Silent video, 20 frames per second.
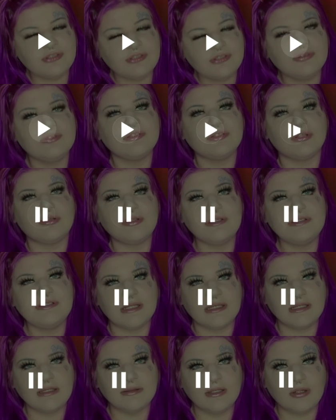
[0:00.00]
She was literally
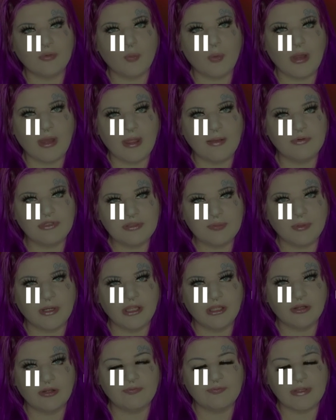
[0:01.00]
standing there while I was
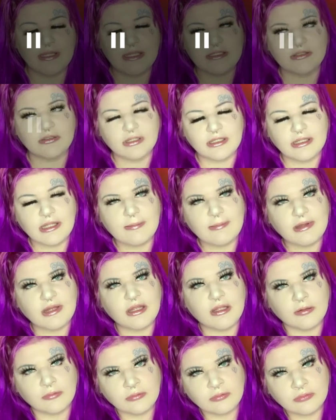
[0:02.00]
spraying her face, looking at me
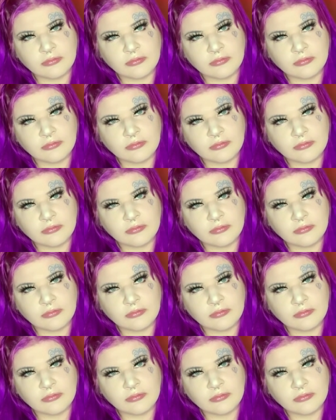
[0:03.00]
like,